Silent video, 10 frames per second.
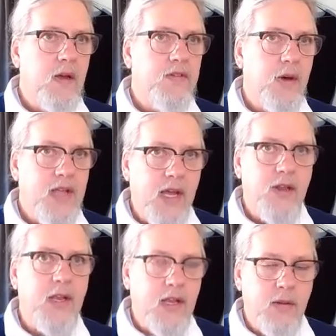So yeah,
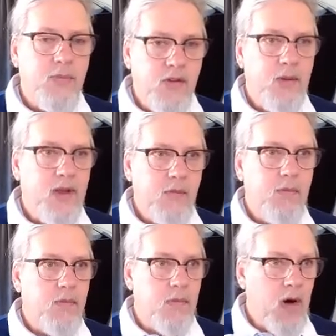you need to be
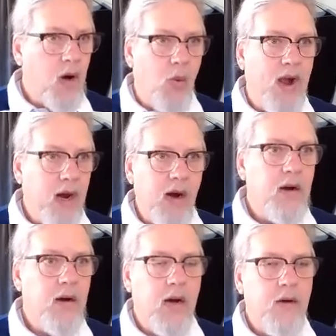
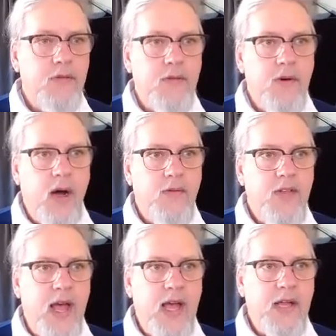aware of
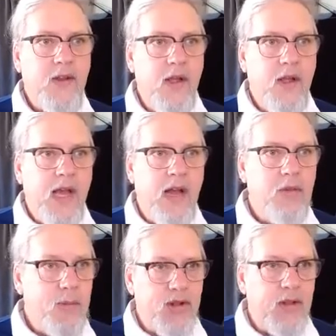that. And
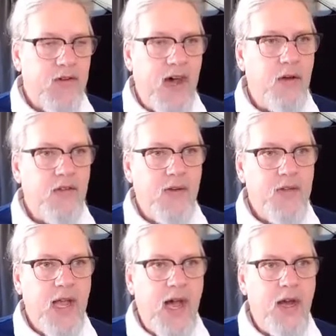remember that the files have
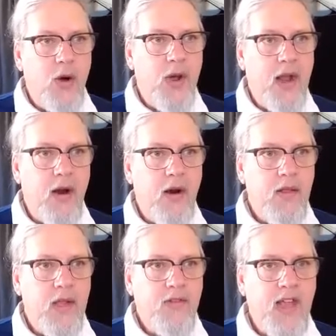the IO error on
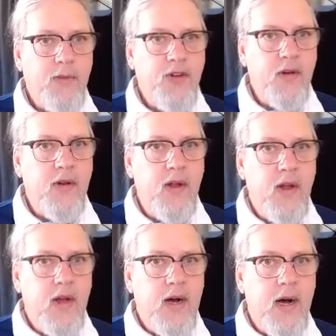the exception.
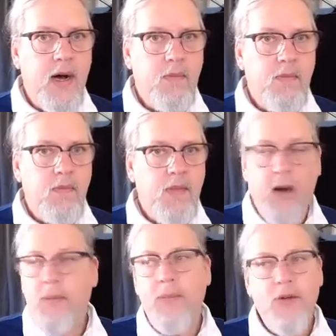
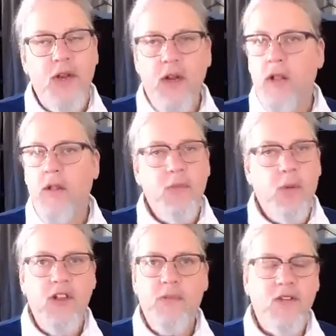There are people that are going to lose
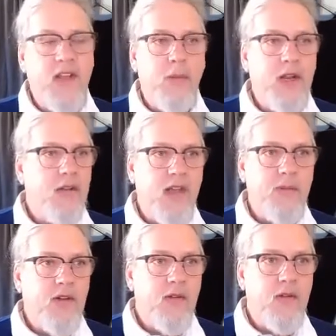points because they don't put
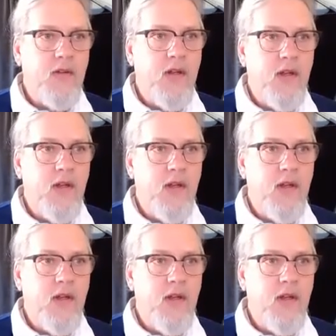exceptions.